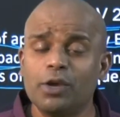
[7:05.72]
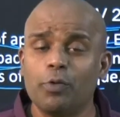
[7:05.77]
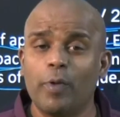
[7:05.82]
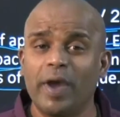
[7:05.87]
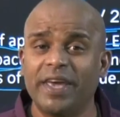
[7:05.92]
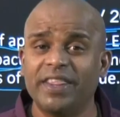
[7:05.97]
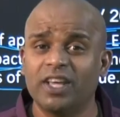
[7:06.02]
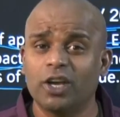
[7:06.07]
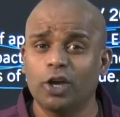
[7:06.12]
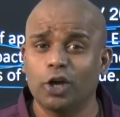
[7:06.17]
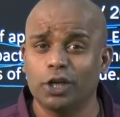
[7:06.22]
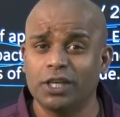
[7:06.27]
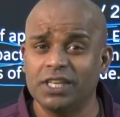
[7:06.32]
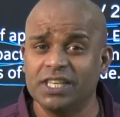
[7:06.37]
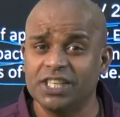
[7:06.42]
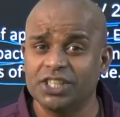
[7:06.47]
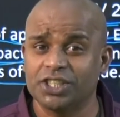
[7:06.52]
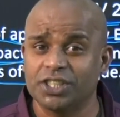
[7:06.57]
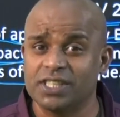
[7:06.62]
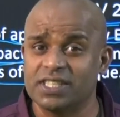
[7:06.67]
weather
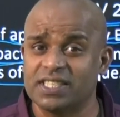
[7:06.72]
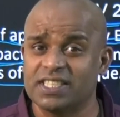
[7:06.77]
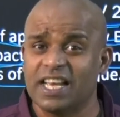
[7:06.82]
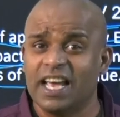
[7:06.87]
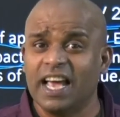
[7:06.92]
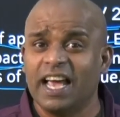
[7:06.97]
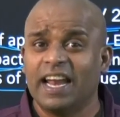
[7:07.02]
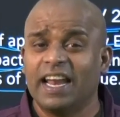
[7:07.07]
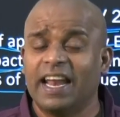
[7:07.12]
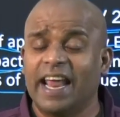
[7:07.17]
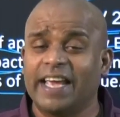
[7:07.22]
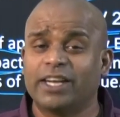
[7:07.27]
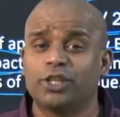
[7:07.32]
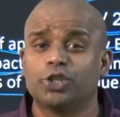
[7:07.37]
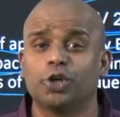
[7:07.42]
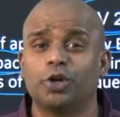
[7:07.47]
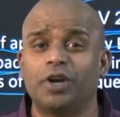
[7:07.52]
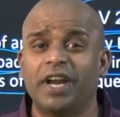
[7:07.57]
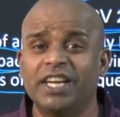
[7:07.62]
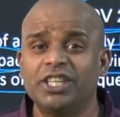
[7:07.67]
conditions like
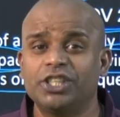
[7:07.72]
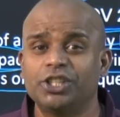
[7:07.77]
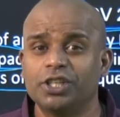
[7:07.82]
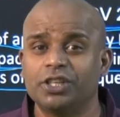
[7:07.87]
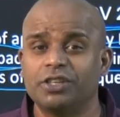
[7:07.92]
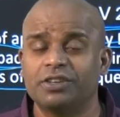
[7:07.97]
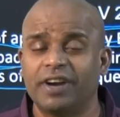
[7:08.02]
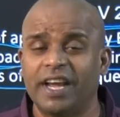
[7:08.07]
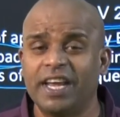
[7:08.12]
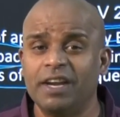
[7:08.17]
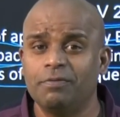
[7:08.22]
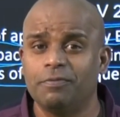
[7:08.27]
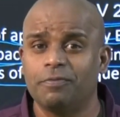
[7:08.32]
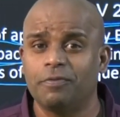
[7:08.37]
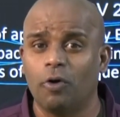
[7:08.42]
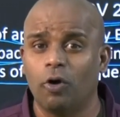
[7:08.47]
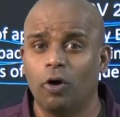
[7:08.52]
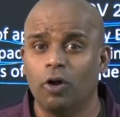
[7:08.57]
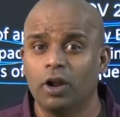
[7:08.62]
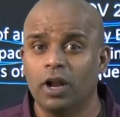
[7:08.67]
torrential
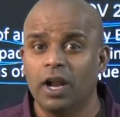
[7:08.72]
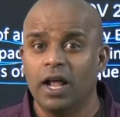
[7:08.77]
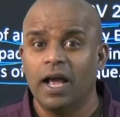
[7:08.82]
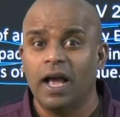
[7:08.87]
rainfall,